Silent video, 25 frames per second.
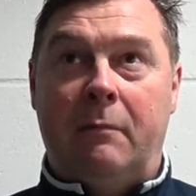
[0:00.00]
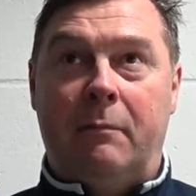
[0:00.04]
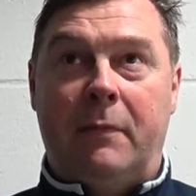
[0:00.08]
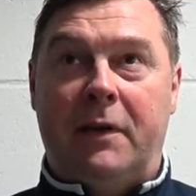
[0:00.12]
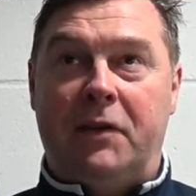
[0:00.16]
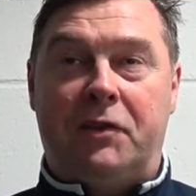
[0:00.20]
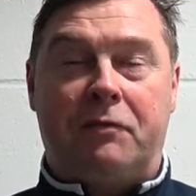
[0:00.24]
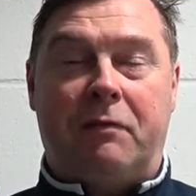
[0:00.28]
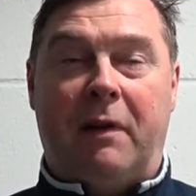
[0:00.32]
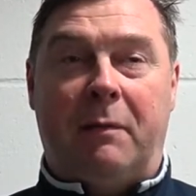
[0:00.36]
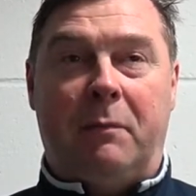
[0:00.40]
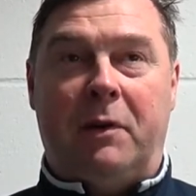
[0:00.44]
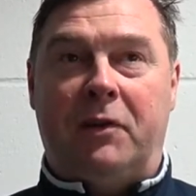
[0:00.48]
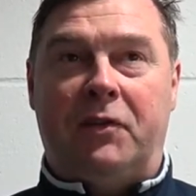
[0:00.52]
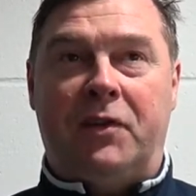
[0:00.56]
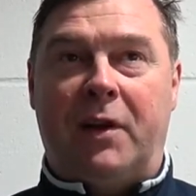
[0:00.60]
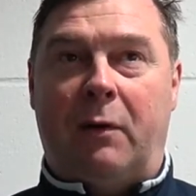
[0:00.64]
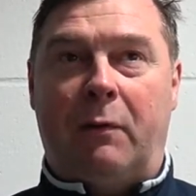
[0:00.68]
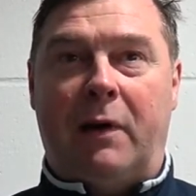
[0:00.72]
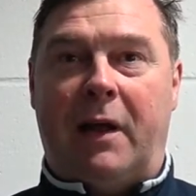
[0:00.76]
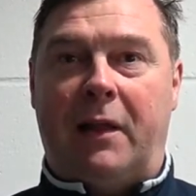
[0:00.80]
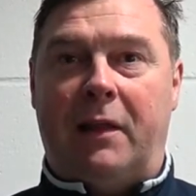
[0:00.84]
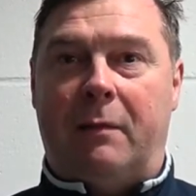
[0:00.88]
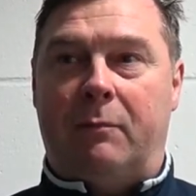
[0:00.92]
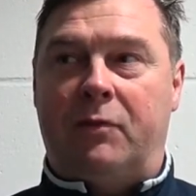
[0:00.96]
me screaming and
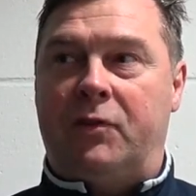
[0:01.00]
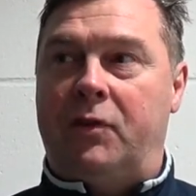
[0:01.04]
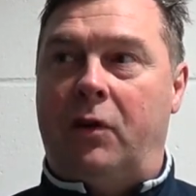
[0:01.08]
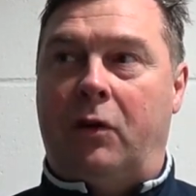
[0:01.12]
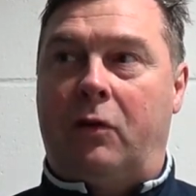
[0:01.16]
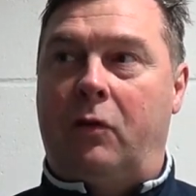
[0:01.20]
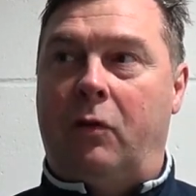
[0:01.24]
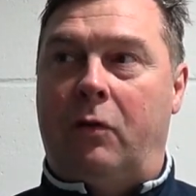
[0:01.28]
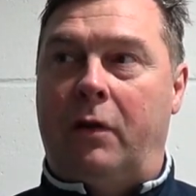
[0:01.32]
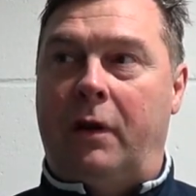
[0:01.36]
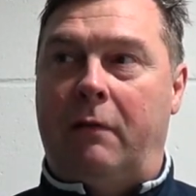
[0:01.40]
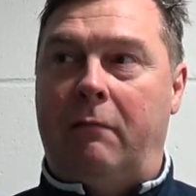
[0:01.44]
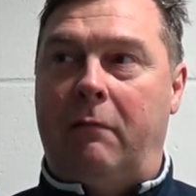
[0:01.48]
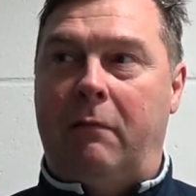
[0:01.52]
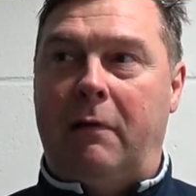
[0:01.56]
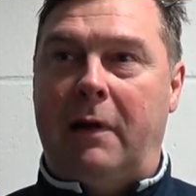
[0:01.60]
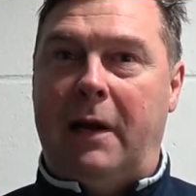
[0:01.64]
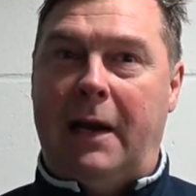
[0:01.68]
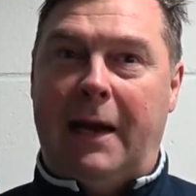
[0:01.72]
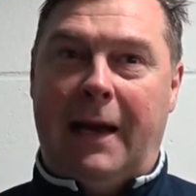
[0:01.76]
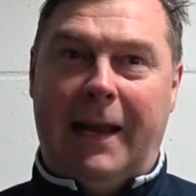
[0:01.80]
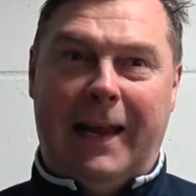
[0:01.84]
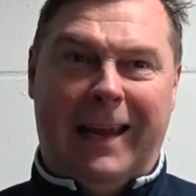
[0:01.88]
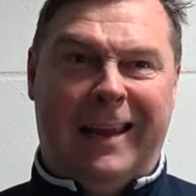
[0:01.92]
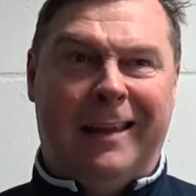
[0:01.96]
shouting at them is not going to
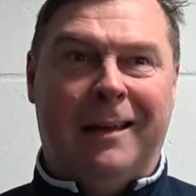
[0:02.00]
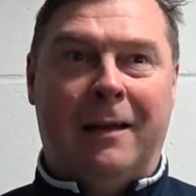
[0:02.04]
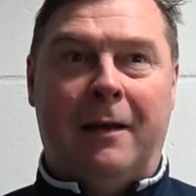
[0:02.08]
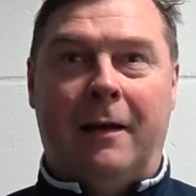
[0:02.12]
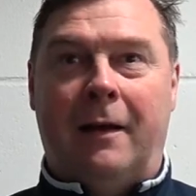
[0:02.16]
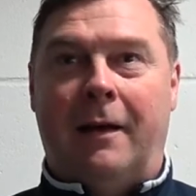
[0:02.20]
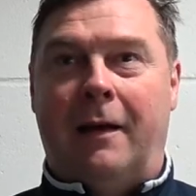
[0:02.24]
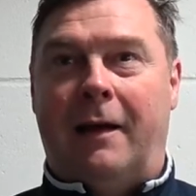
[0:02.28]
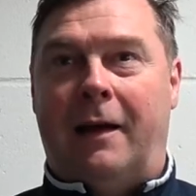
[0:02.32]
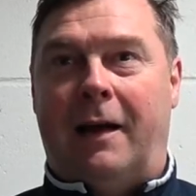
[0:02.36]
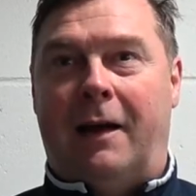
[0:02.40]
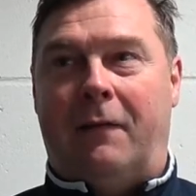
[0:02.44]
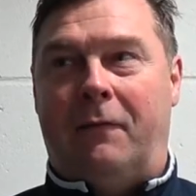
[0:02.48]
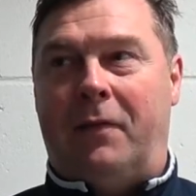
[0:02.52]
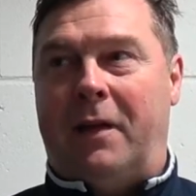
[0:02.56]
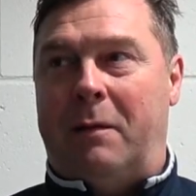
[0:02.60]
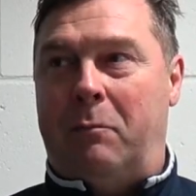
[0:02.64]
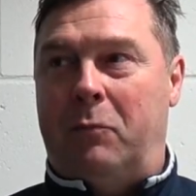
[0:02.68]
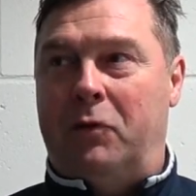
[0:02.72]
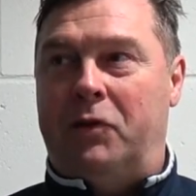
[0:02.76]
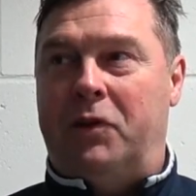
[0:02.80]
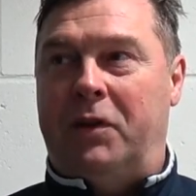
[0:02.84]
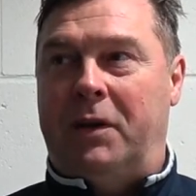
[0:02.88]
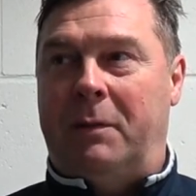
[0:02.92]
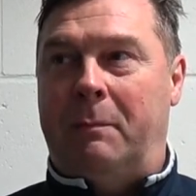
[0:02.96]
really have that
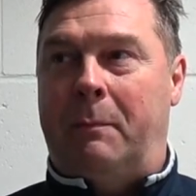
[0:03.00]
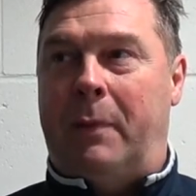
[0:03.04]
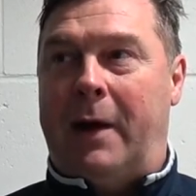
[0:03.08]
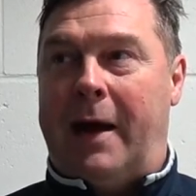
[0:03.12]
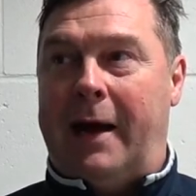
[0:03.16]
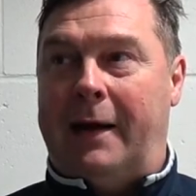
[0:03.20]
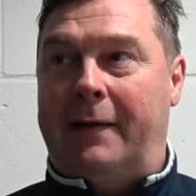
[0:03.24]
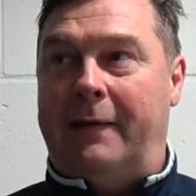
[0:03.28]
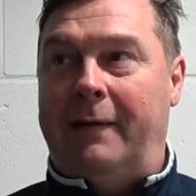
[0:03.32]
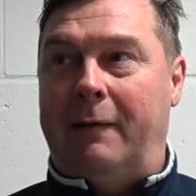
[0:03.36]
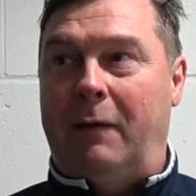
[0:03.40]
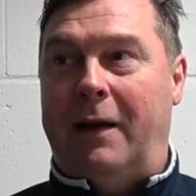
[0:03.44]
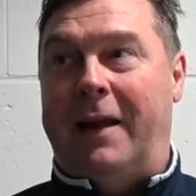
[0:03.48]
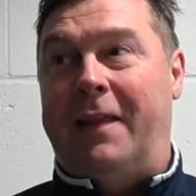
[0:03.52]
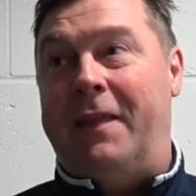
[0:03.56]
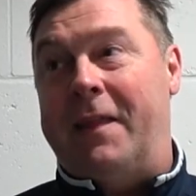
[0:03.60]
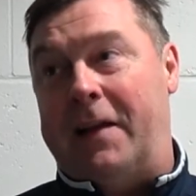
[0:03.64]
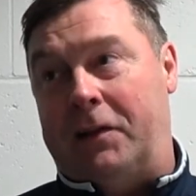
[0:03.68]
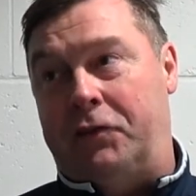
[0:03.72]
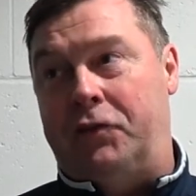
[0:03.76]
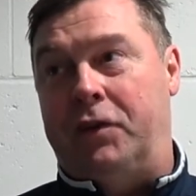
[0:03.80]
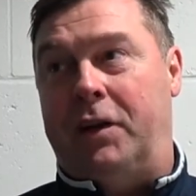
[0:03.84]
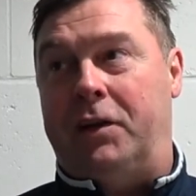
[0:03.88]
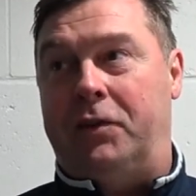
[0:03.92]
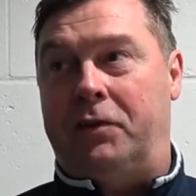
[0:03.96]
much impact in
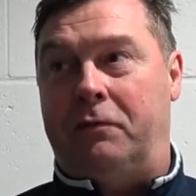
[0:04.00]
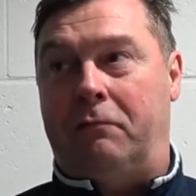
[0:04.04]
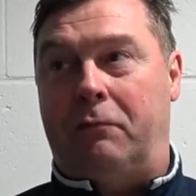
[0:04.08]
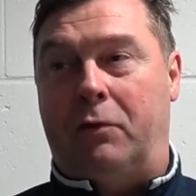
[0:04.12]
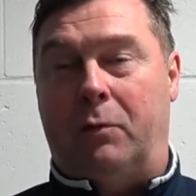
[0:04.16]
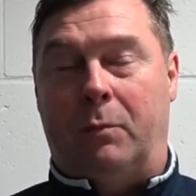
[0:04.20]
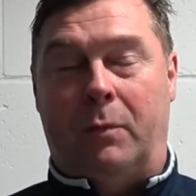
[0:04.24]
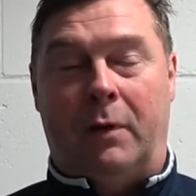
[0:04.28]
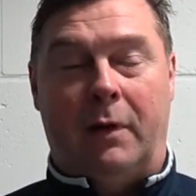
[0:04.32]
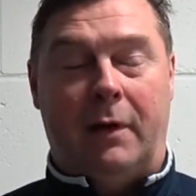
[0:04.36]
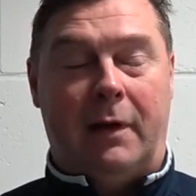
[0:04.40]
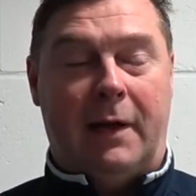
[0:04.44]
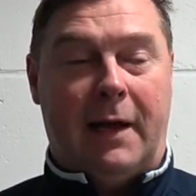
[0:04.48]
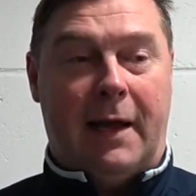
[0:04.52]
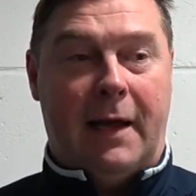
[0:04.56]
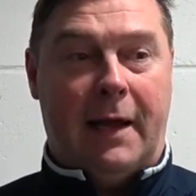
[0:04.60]
that changing room.